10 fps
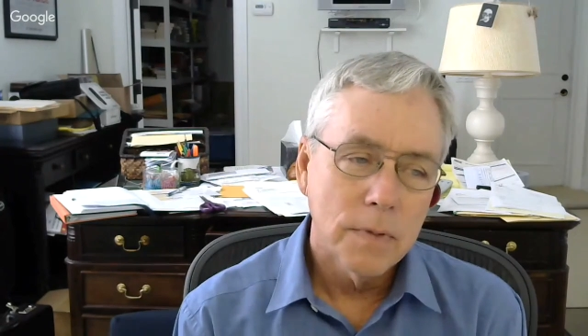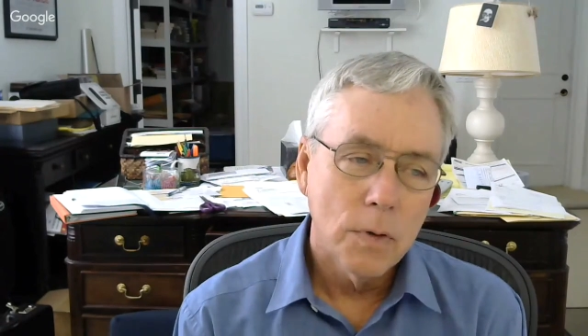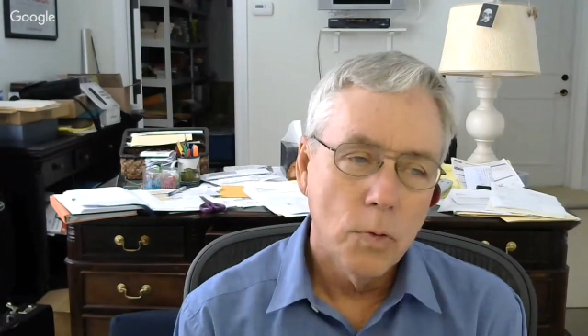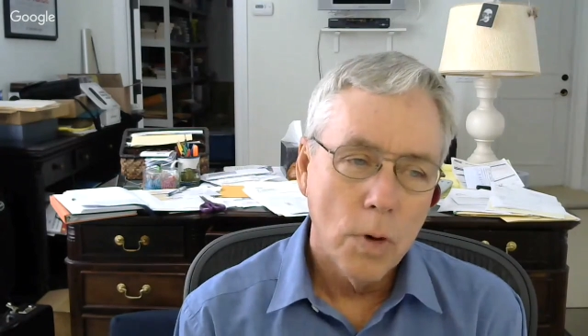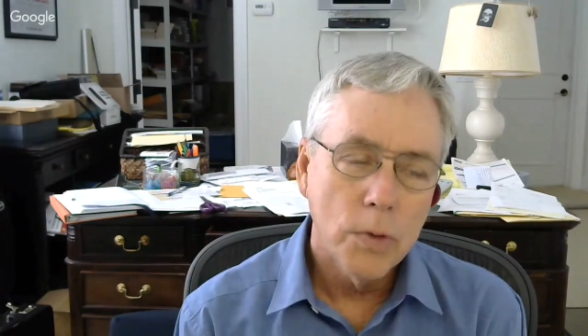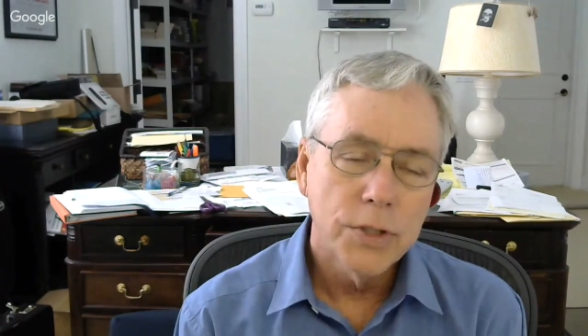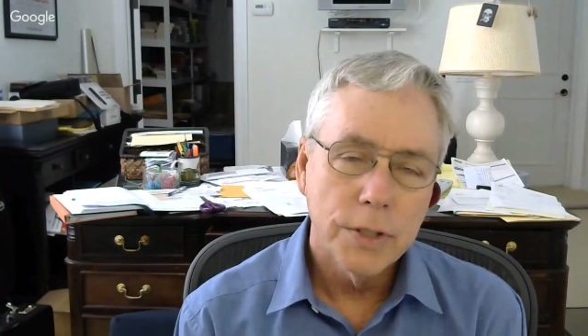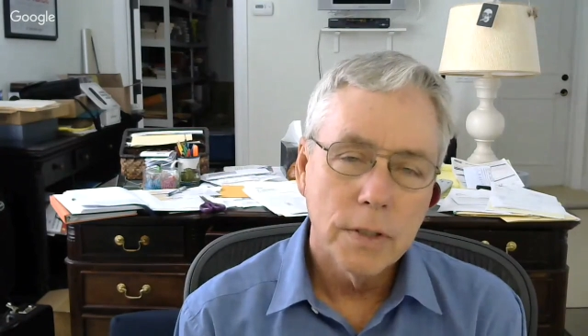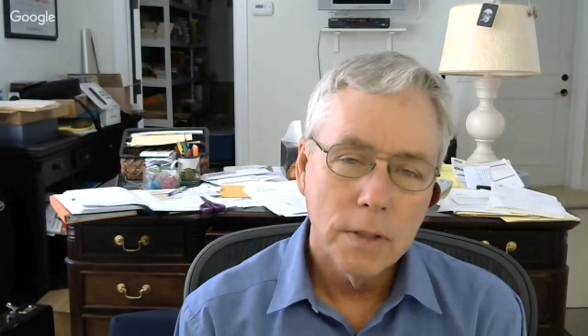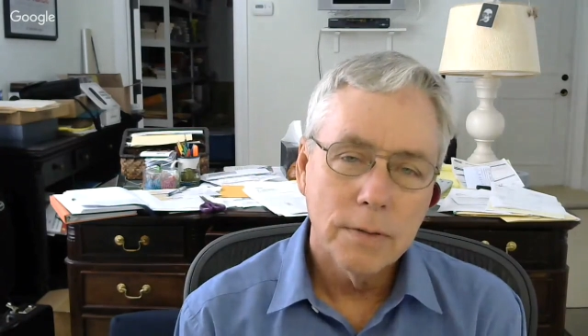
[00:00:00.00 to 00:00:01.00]

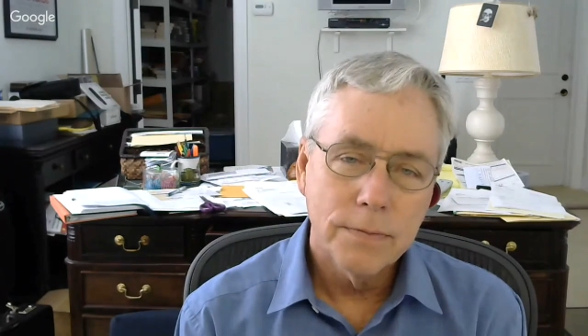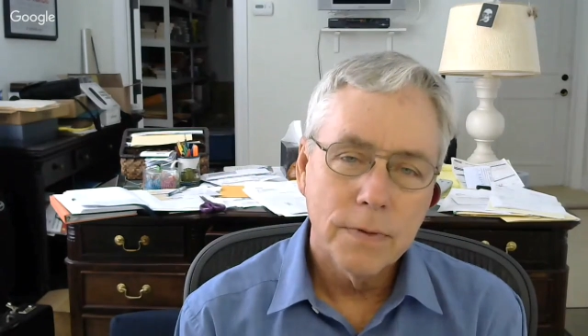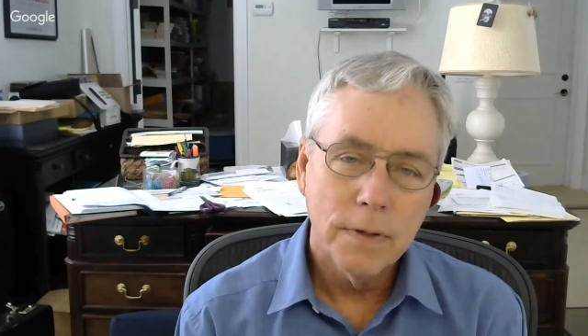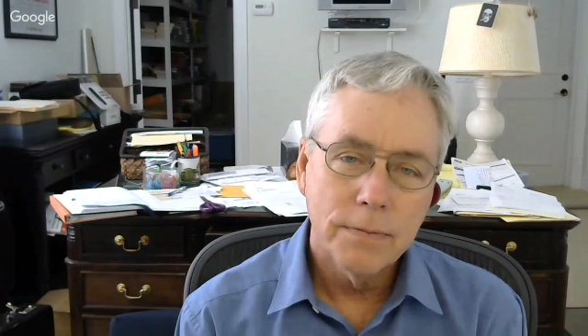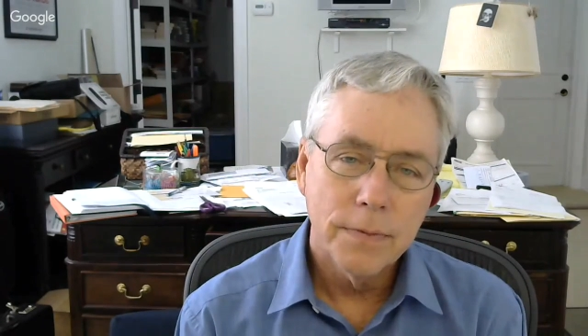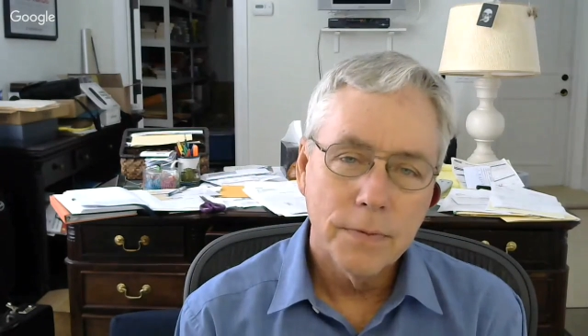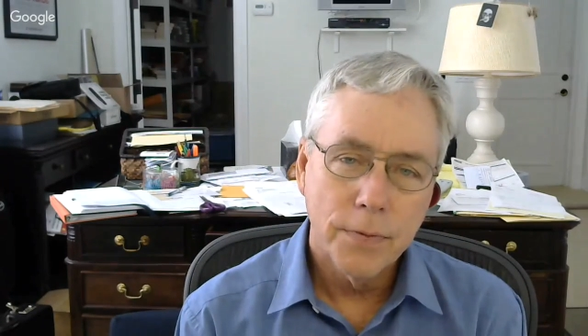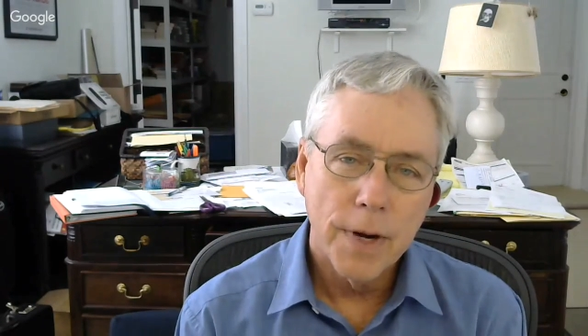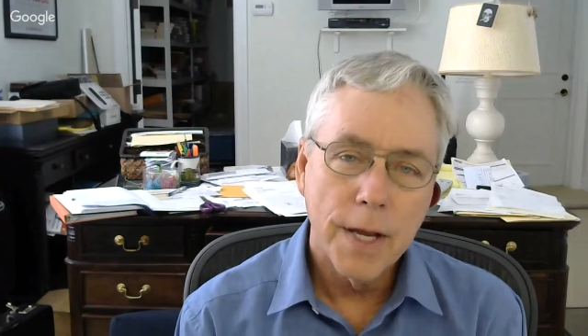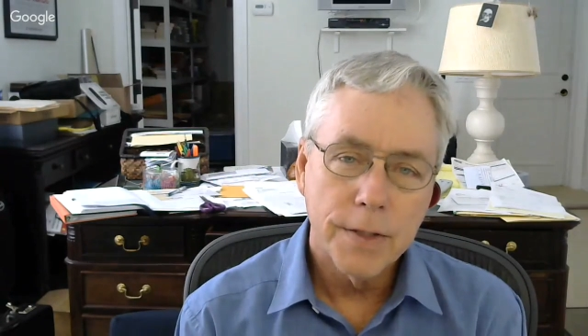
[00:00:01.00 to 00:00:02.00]
quotient of
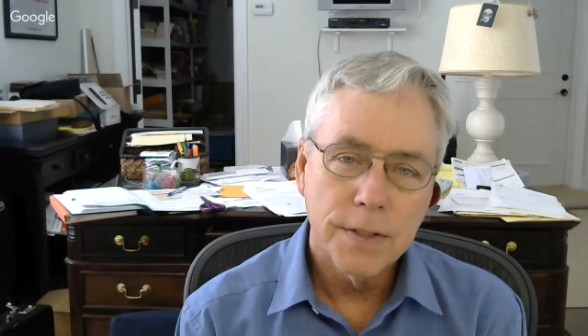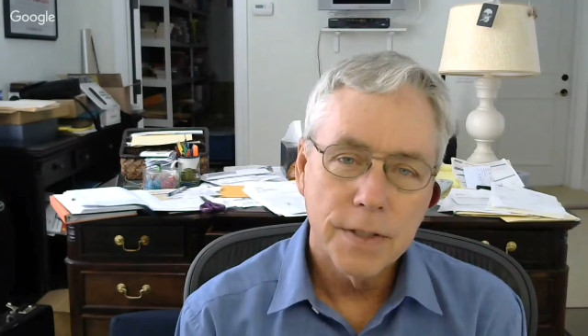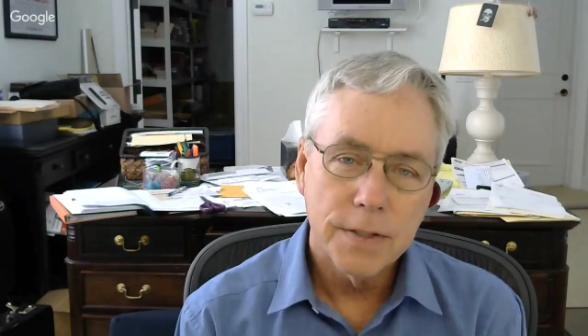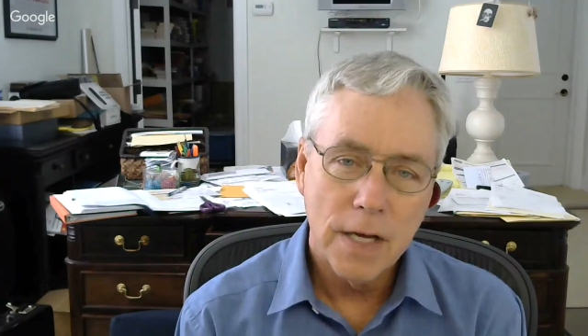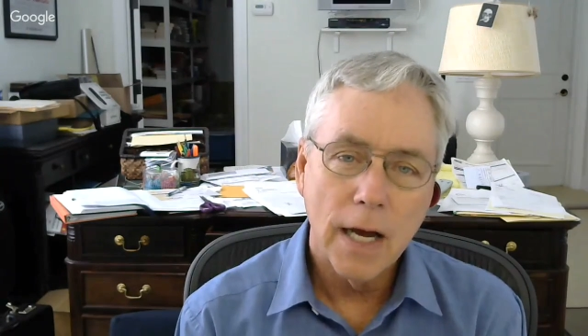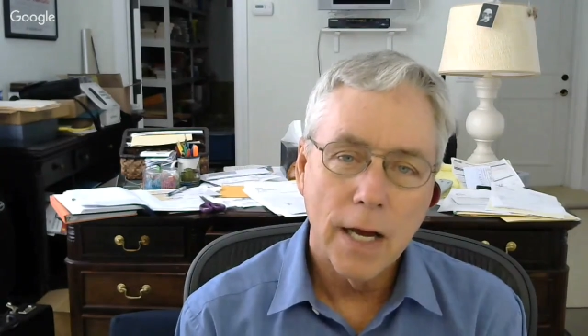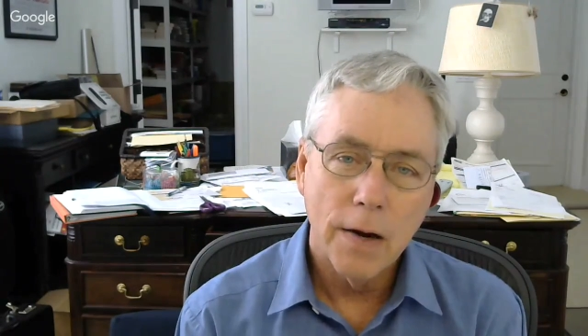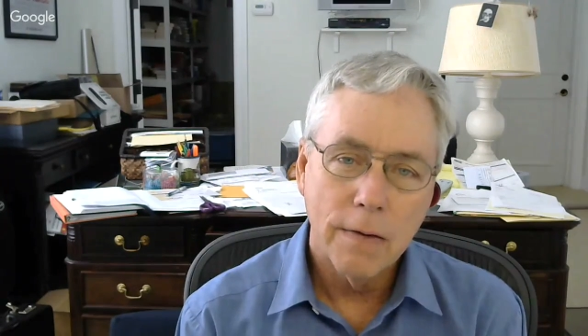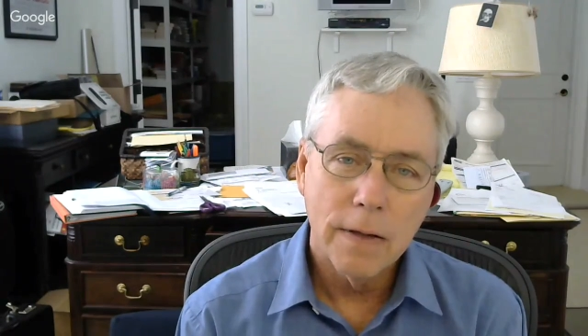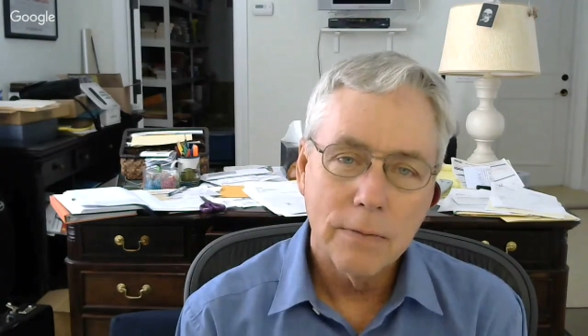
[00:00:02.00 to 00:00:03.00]
freaks is
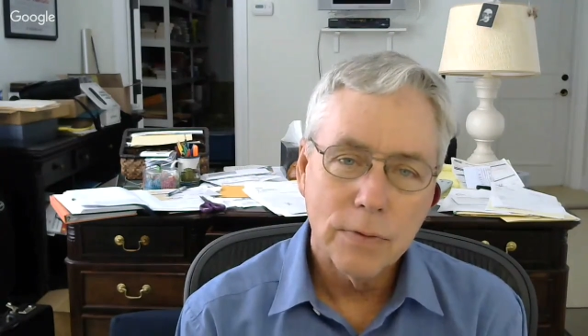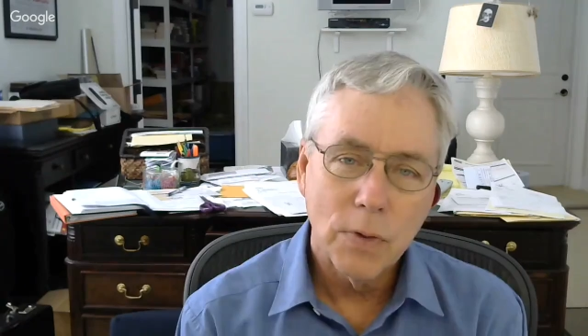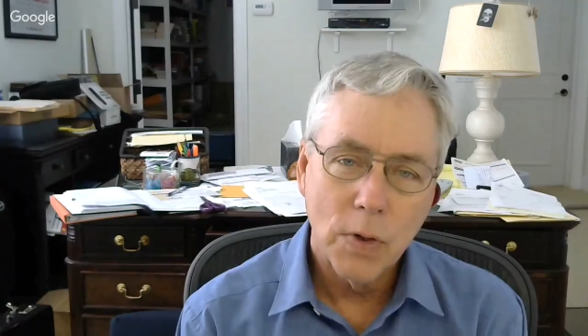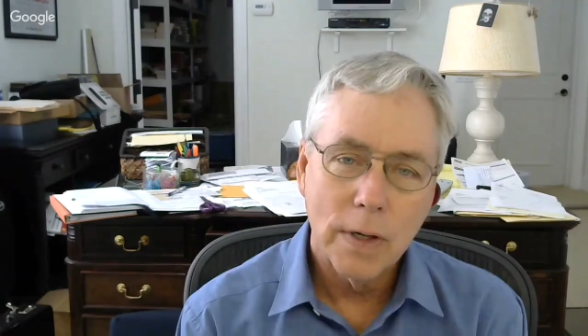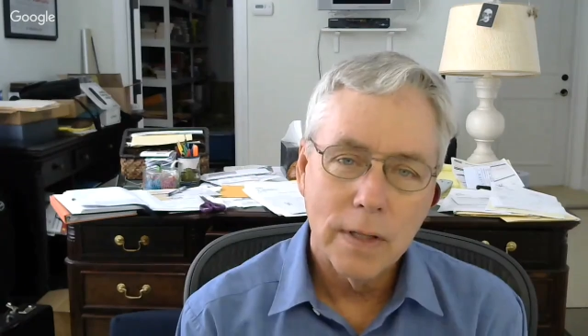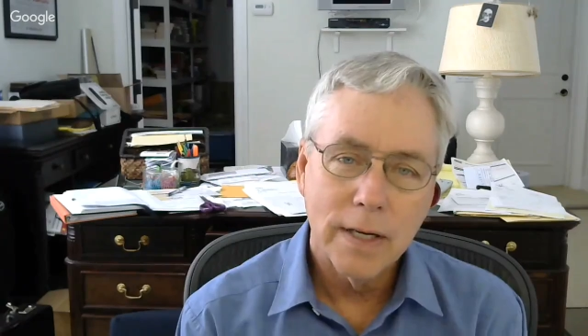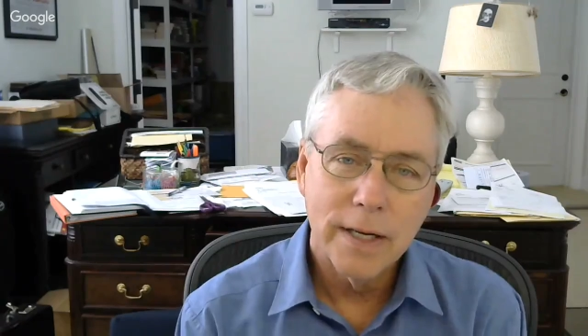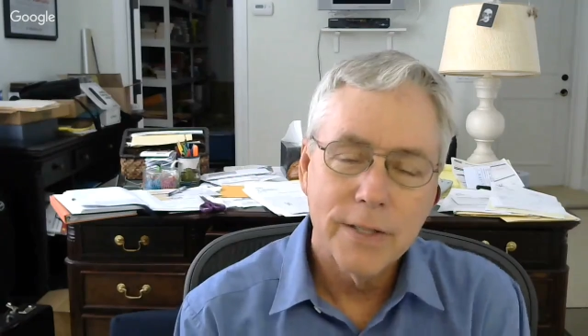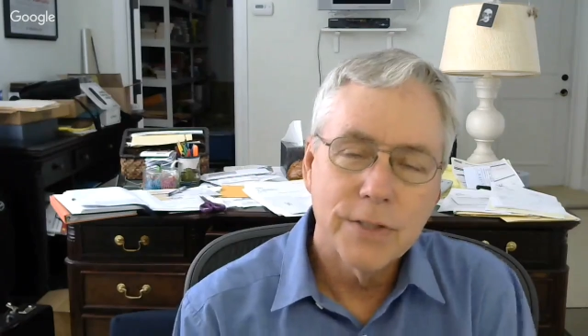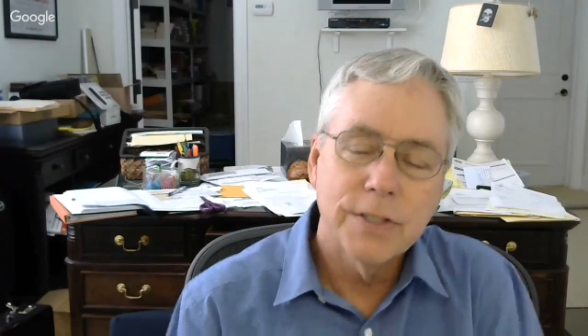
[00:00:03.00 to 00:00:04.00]
higher in Florida than it
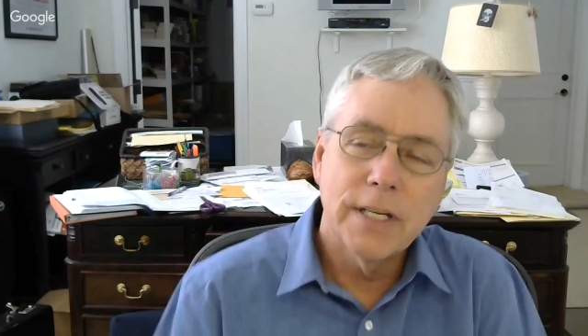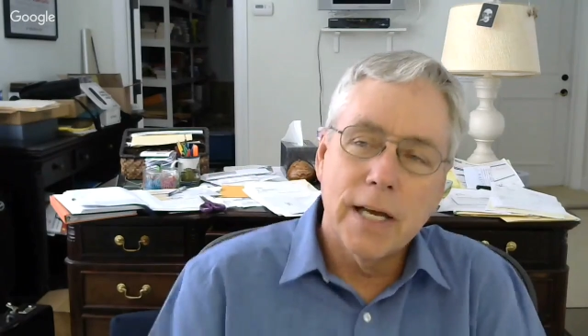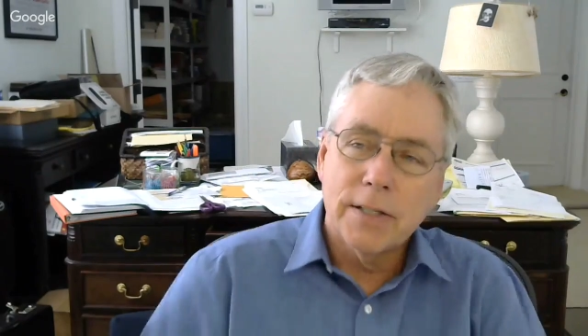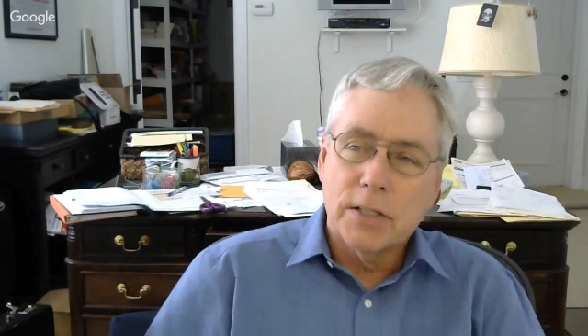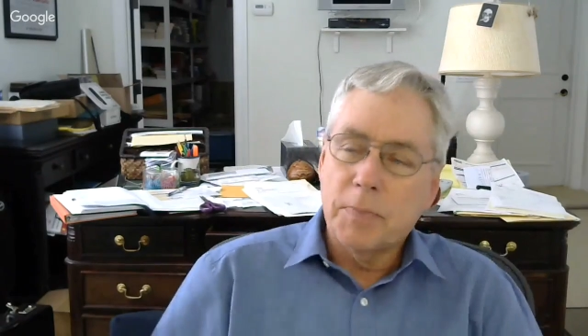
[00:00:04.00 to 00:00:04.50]
is in Texas.